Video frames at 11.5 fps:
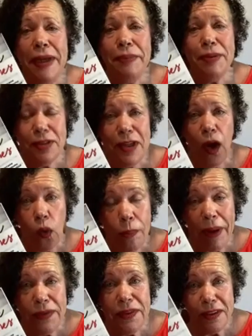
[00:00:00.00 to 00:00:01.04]
people to know
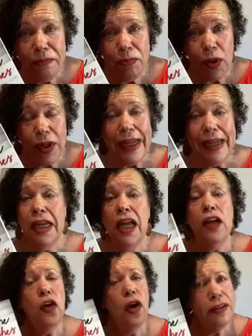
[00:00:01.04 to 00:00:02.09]
about this book and
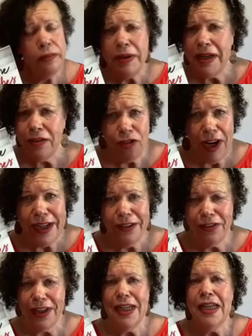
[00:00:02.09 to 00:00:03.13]
not to be afraid of
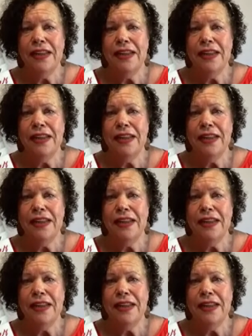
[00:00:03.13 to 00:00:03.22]
it.